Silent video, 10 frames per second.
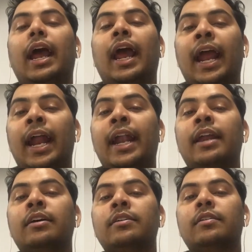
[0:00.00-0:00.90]
and
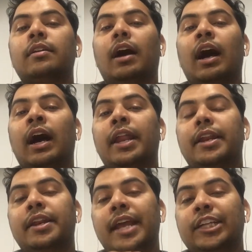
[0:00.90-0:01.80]
a
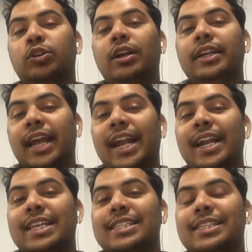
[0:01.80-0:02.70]
natural
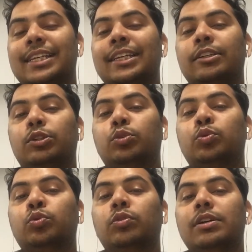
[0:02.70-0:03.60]
tendency
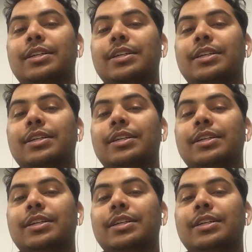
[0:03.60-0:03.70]
to